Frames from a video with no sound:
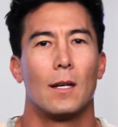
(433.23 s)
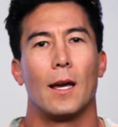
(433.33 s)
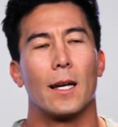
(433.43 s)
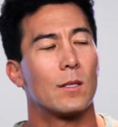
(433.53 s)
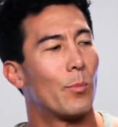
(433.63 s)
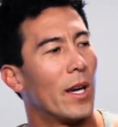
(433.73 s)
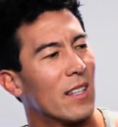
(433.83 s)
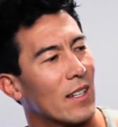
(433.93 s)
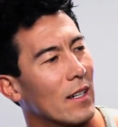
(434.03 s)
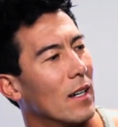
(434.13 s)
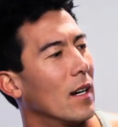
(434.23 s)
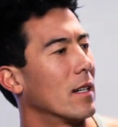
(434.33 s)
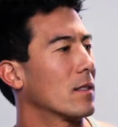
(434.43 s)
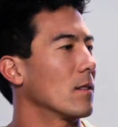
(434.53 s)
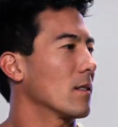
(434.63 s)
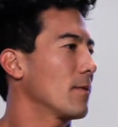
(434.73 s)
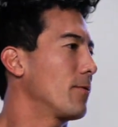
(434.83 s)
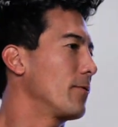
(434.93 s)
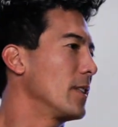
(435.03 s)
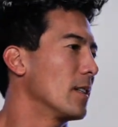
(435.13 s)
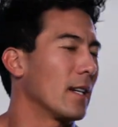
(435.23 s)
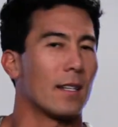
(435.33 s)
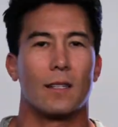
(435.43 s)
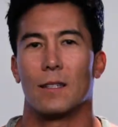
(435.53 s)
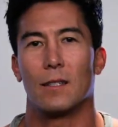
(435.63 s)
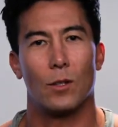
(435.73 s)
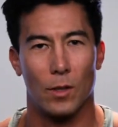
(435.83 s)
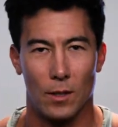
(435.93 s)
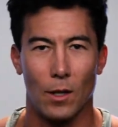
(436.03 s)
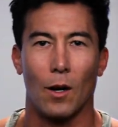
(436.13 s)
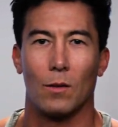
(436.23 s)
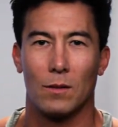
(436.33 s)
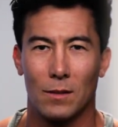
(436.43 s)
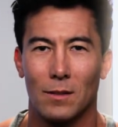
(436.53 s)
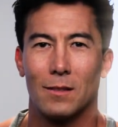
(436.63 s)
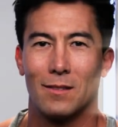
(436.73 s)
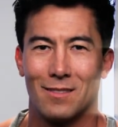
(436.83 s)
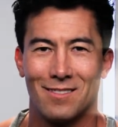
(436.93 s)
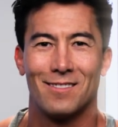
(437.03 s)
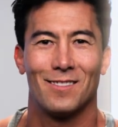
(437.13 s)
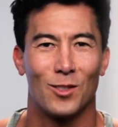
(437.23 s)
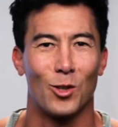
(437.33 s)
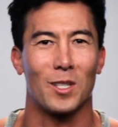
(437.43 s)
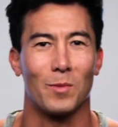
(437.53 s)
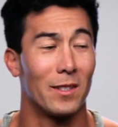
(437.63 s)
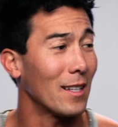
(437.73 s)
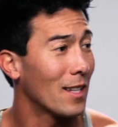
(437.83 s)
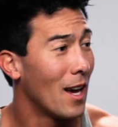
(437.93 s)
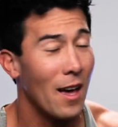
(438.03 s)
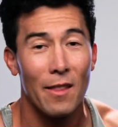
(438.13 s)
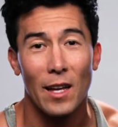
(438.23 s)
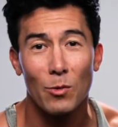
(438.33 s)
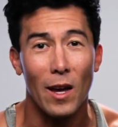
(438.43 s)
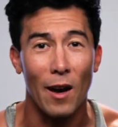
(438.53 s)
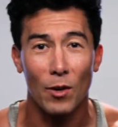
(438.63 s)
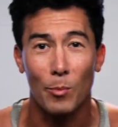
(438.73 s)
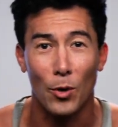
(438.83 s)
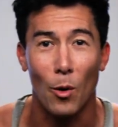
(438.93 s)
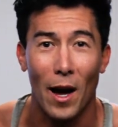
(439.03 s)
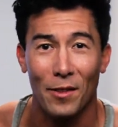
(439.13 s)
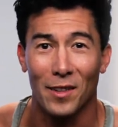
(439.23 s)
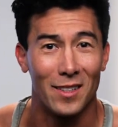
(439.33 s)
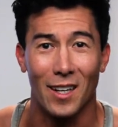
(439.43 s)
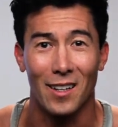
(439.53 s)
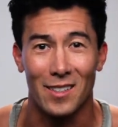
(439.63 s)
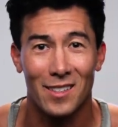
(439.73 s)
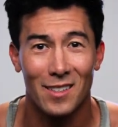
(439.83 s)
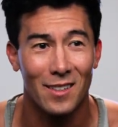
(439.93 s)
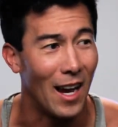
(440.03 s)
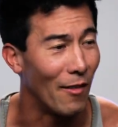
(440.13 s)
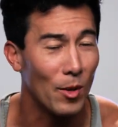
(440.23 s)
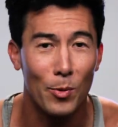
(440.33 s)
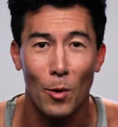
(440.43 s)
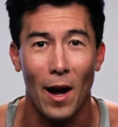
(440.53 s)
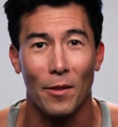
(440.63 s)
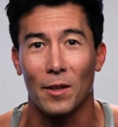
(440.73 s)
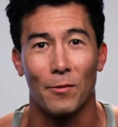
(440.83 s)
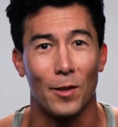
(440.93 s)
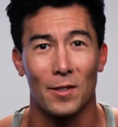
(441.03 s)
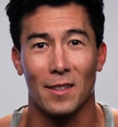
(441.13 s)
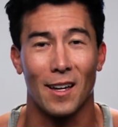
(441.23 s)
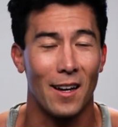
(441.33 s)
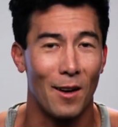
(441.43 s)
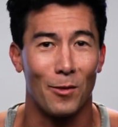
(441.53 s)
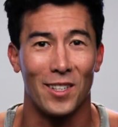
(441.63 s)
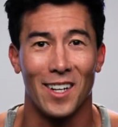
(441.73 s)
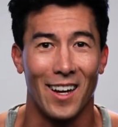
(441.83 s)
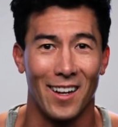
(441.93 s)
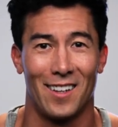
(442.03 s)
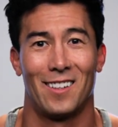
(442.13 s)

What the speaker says: Aches and pains, like, I just don't feel like it. You can go. Trust me. That's what every pro athlete does. Every pro athlete feels like that every day.